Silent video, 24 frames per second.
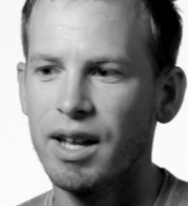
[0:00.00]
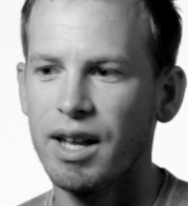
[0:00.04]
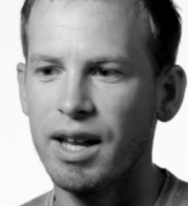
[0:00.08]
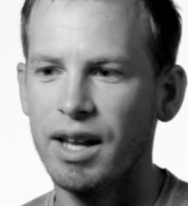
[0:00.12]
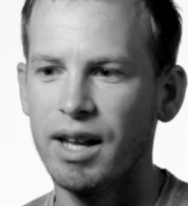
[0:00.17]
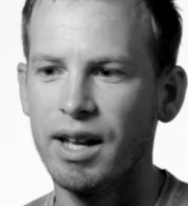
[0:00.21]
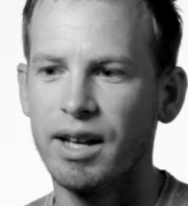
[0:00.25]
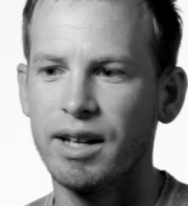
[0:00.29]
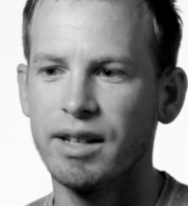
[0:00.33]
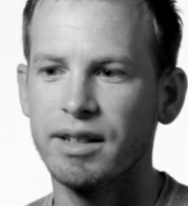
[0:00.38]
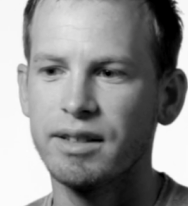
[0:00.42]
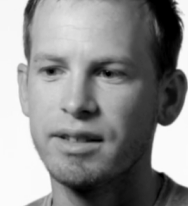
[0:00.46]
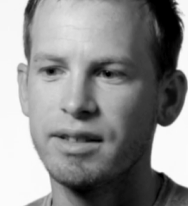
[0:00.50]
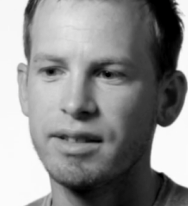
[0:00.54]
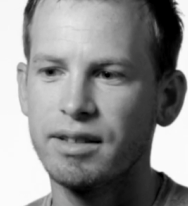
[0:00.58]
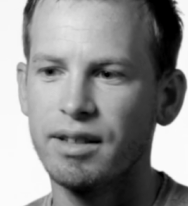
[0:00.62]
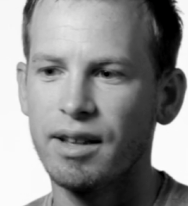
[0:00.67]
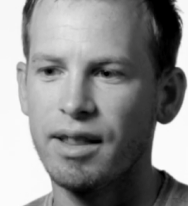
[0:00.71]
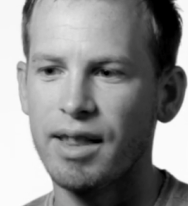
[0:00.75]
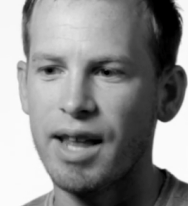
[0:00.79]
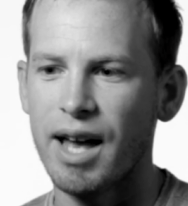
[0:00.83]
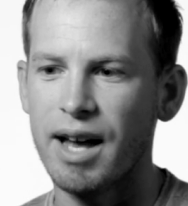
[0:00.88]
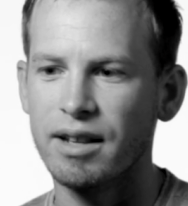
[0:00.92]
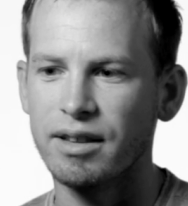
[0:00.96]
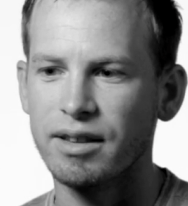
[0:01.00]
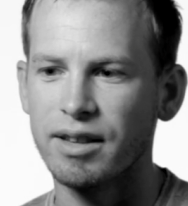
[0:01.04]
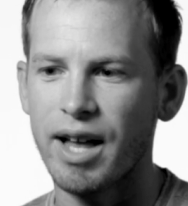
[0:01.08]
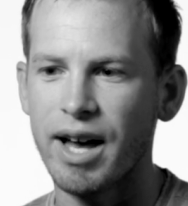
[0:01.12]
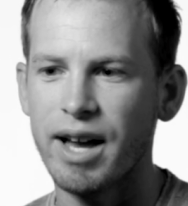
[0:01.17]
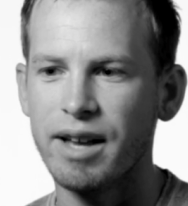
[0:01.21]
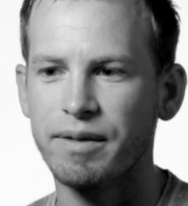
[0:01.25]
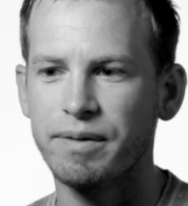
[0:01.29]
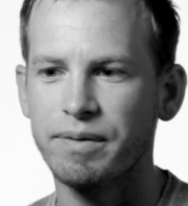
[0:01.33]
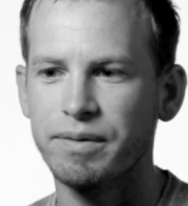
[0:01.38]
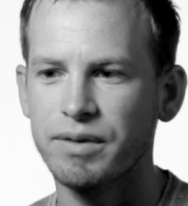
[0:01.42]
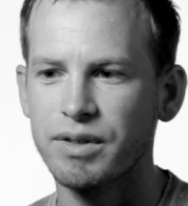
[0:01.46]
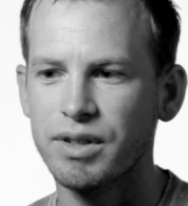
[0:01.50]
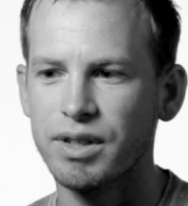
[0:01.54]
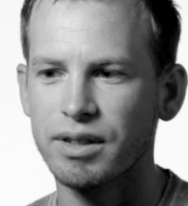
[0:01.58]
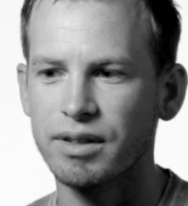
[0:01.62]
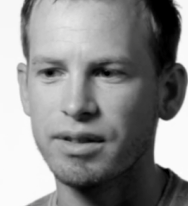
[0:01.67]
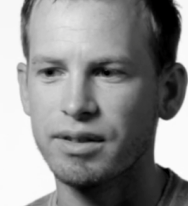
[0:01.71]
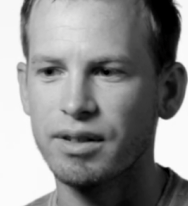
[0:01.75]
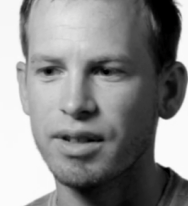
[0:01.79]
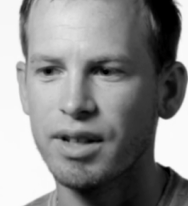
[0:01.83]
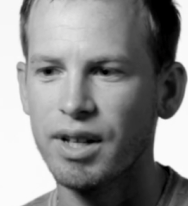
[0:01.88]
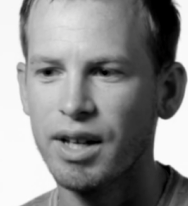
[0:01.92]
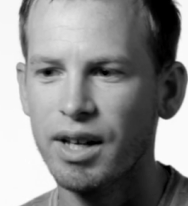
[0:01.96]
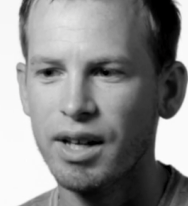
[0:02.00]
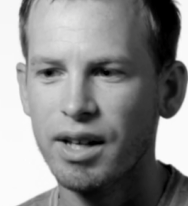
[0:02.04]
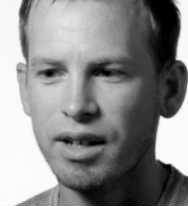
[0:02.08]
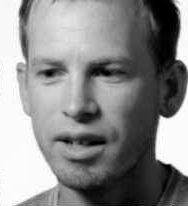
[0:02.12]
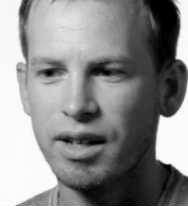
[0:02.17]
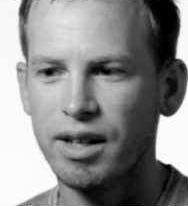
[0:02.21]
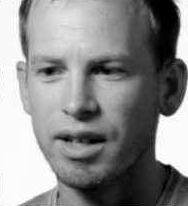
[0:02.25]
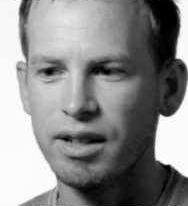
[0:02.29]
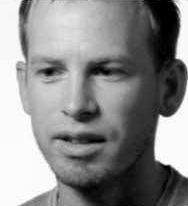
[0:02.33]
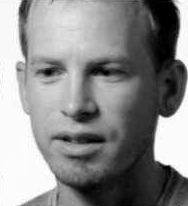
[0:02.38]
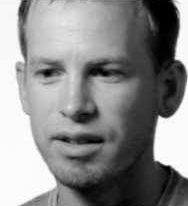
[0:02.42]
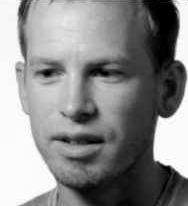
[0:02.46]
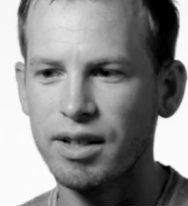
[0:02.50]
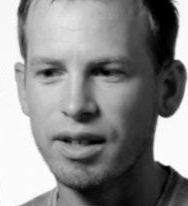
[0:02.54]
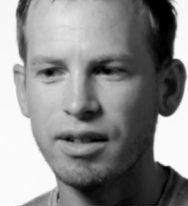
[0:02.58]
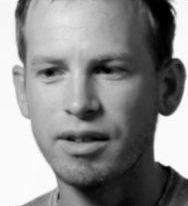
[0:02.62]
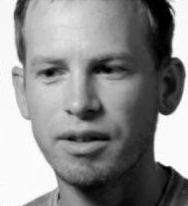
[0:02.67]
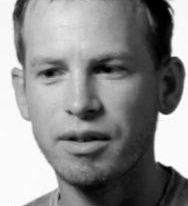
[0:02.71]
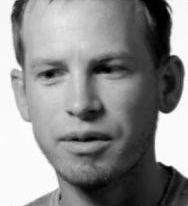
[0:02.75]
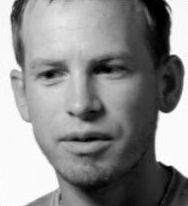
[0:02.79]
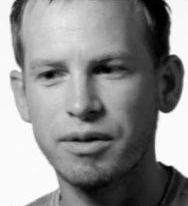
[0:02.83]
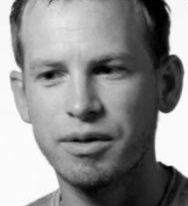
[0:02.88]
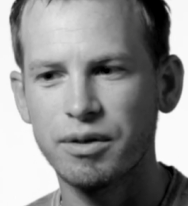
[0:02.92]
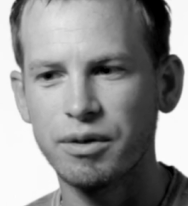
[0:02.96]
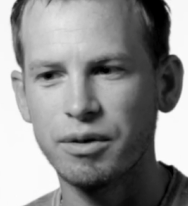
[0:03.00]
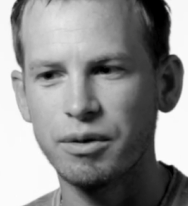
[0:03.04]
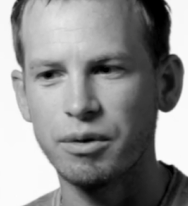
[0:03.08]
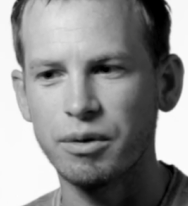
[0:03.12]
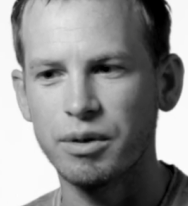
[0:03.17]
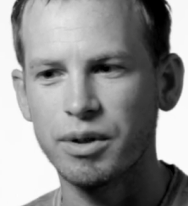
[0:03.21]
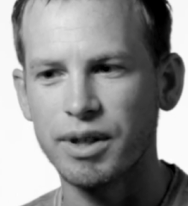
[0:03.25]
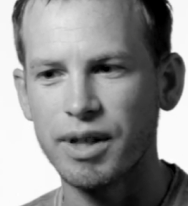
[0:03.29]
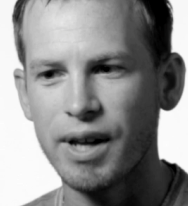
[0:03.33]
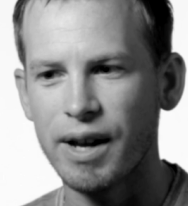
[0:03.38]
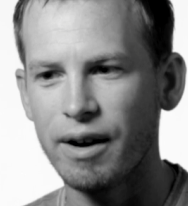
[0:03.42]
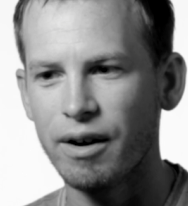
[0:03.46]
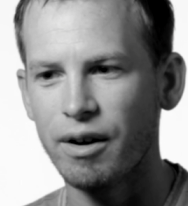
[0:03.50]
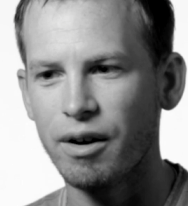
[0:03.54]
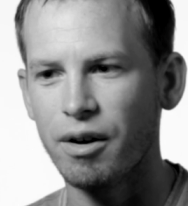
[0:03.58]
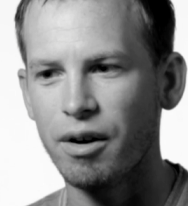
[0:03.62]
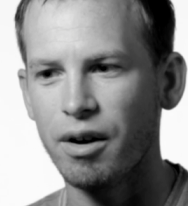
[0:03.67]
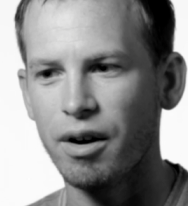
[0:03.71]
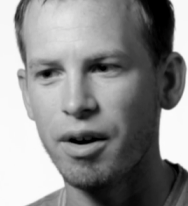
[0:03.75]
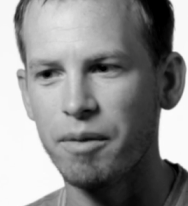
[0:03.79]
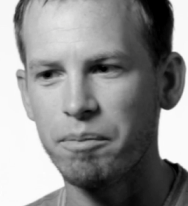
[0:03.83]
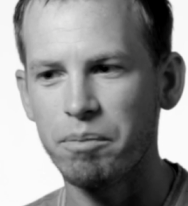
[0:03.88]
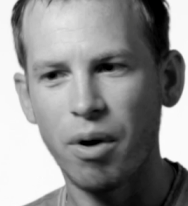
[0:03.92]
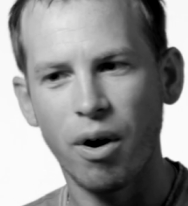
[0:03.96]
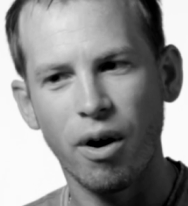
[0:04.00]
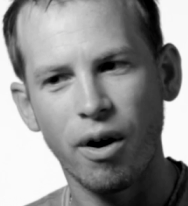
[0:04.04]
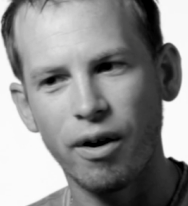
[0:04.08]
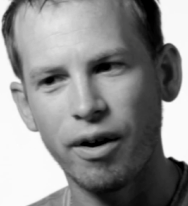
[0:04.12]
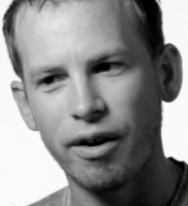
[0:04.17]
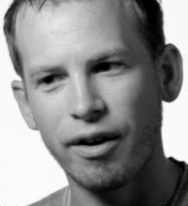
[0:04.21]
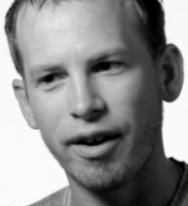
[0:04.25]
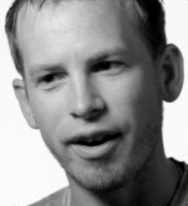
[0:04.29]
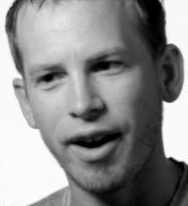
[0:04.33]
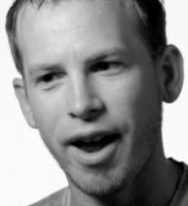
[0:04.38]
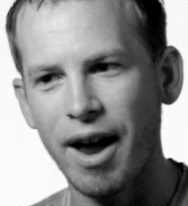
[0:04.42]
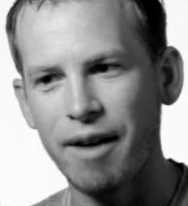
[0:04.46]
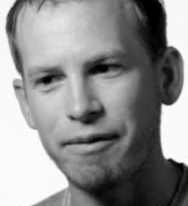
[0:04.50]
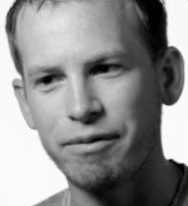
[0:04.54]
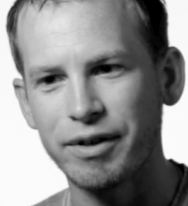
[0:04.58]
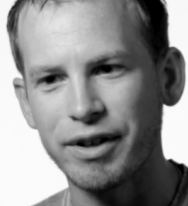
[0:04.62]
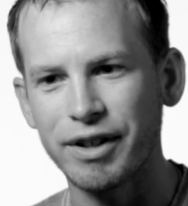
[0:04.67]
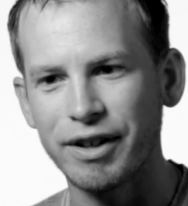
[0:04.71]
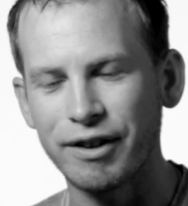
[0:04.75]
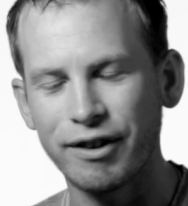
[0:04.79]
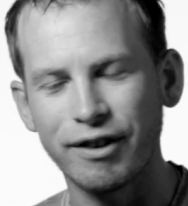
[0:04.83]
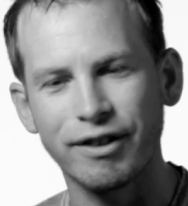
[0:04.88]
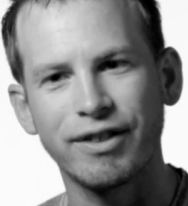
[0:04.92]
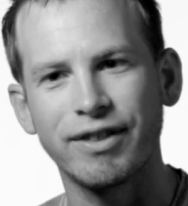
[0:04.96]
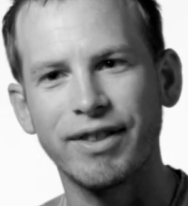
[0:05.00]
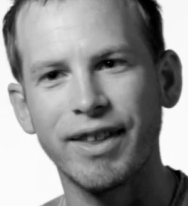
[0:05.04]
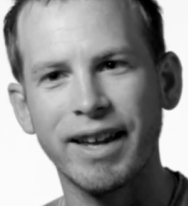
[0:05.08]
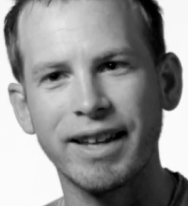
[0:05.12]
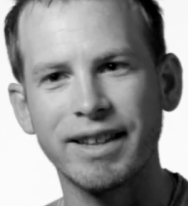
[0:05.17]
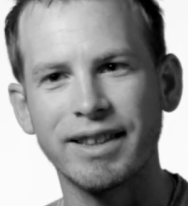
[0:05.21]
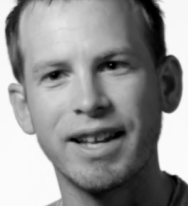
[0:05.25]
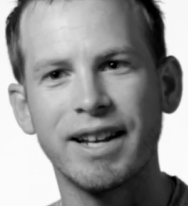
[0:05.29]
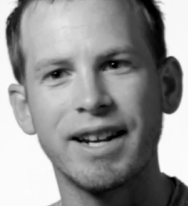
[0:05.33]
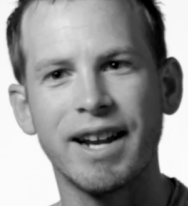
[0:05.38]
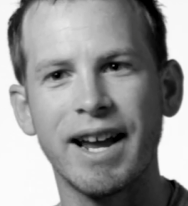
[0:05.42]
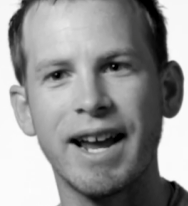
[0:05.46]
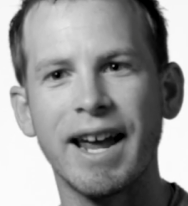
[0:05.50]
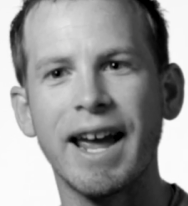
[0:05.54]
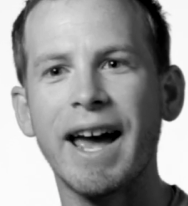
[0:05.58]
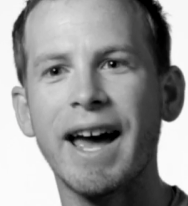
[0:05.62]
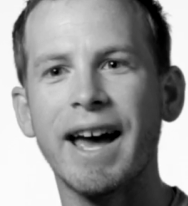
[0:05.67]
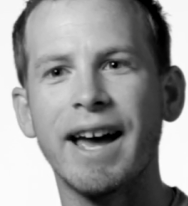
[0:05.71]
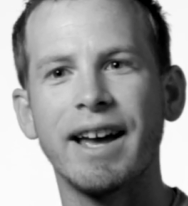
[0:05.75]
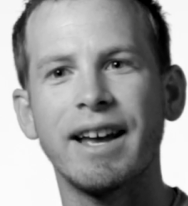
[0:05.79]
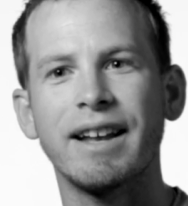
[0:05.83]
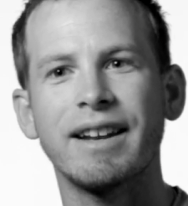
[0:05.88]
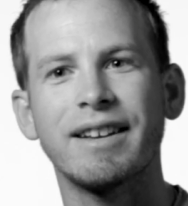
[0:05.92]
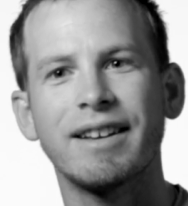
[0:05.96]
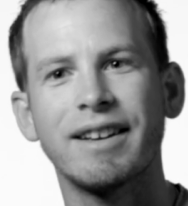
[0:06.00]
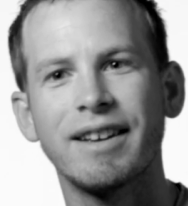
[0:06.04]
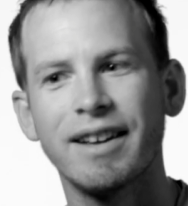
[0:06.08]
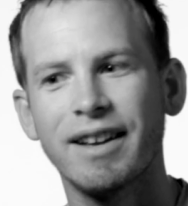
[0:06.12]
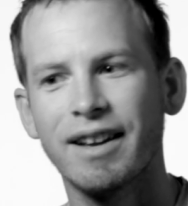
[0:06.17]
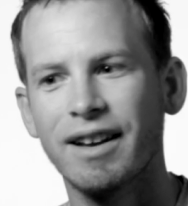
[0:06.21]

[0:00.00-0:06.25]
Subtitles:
And that life just continued to tear apart every good thing that I had.